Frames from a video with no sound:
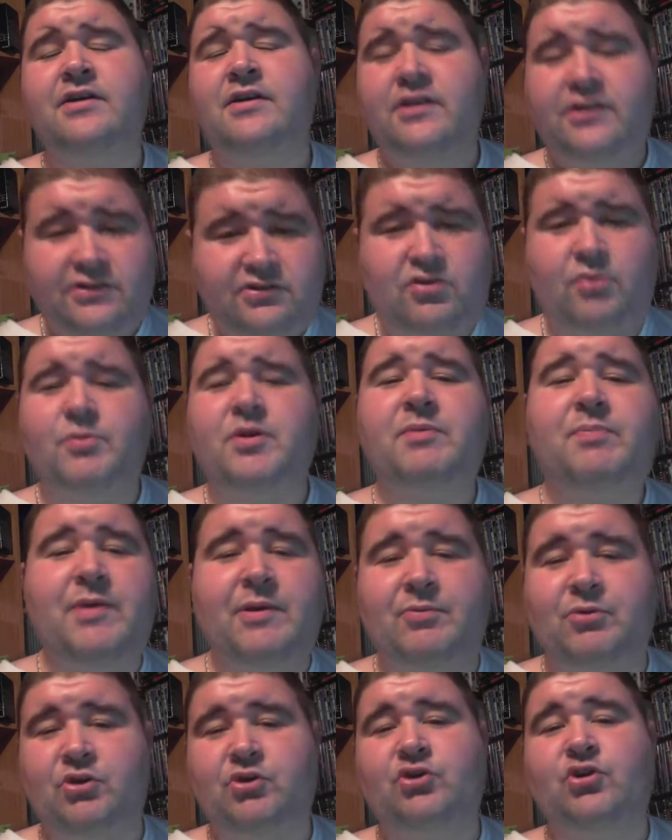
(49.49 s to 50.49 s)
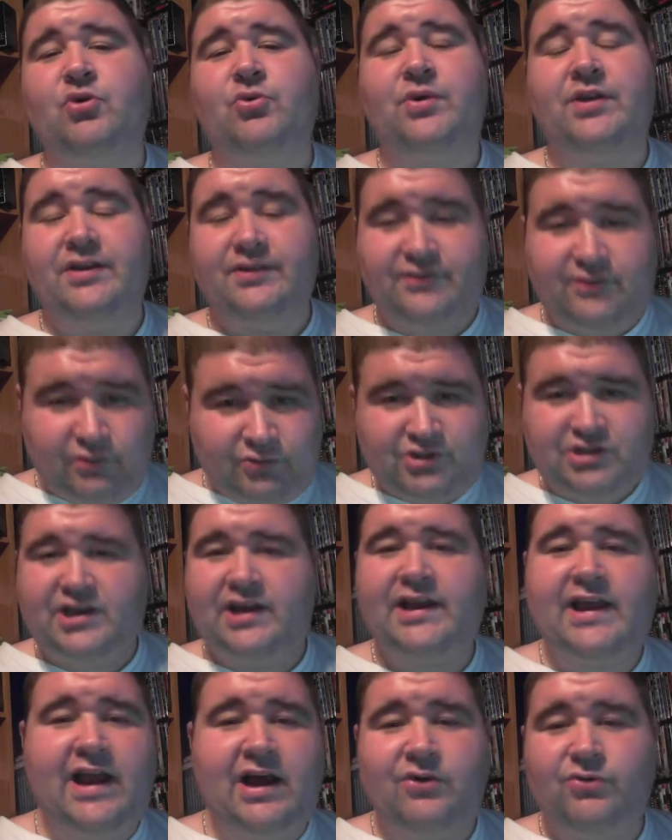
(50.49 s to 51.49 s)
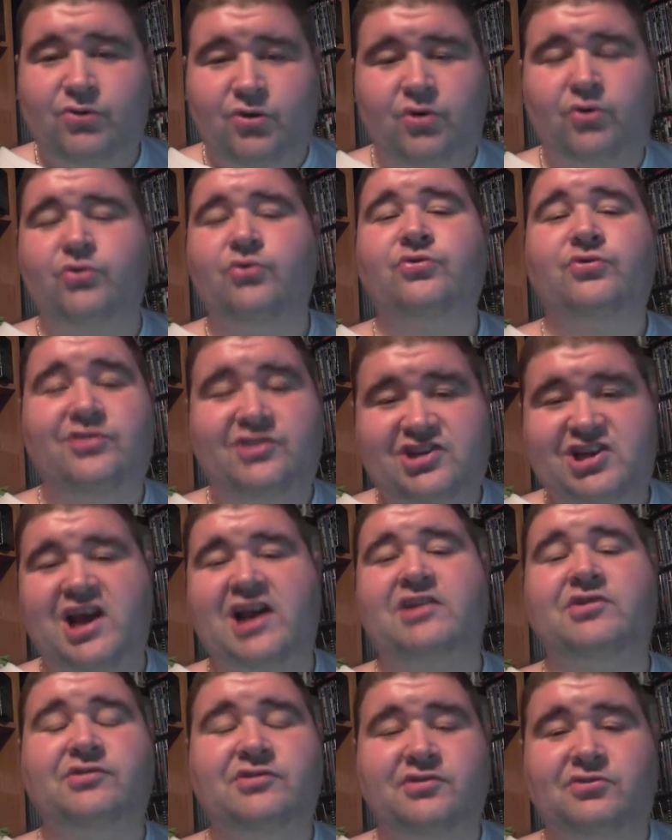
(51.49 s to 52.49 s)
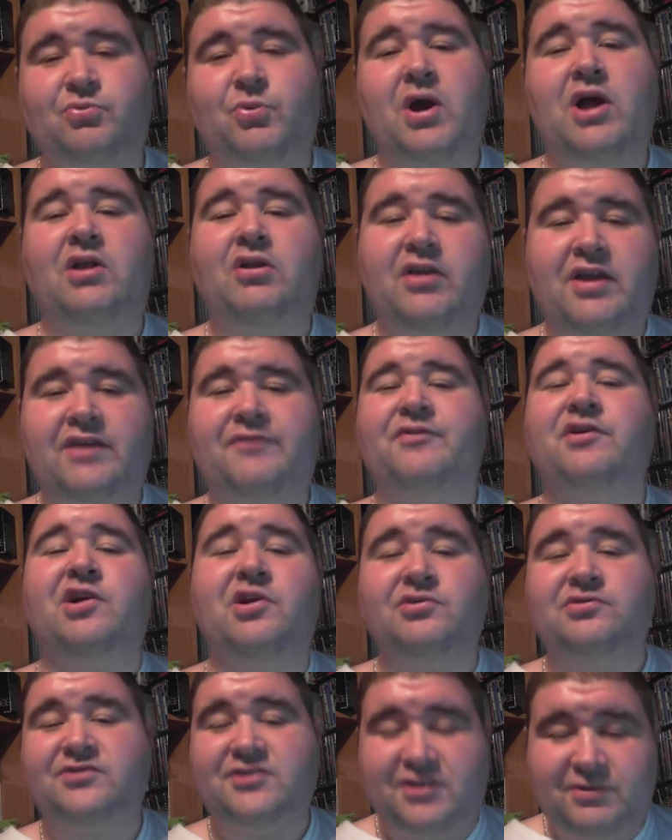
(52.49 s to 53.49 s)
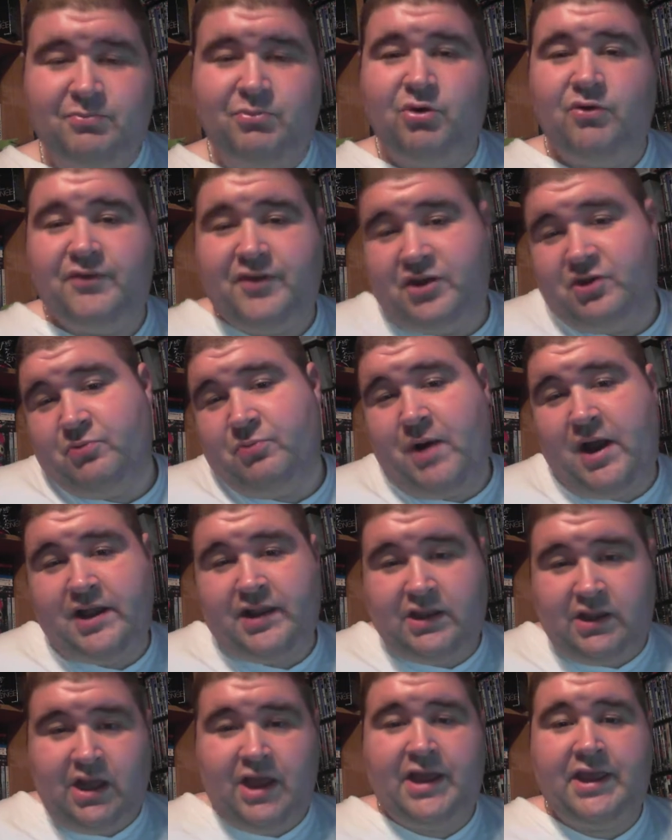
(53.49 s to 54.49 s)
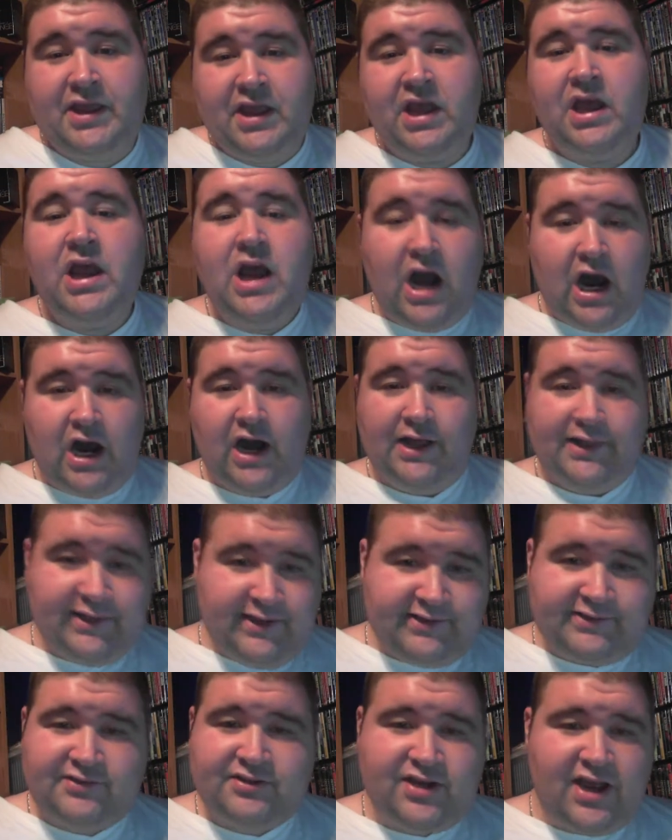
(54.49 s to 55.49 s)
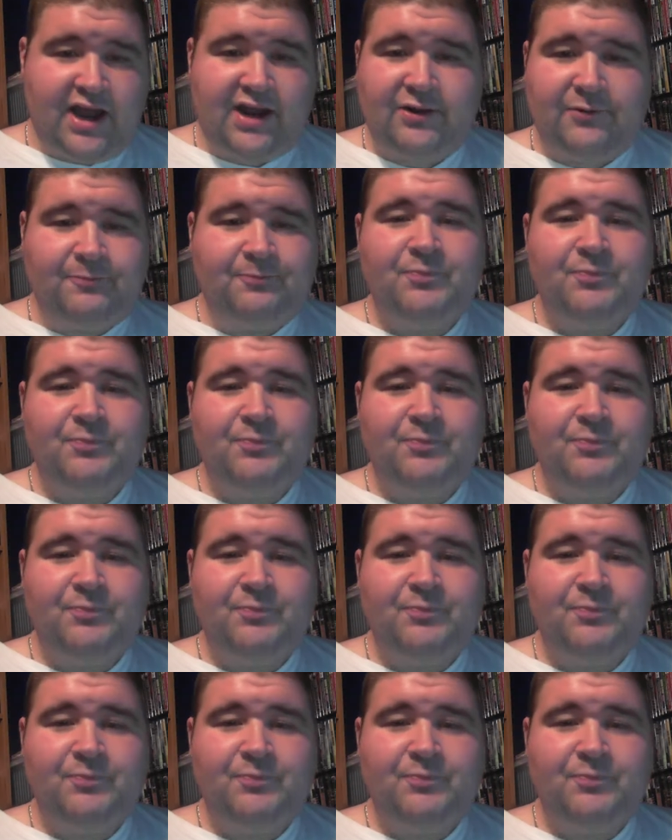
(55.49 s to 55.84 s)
So many people are doing this, so check out those channels as well if you don't see a movie you might like on this channel.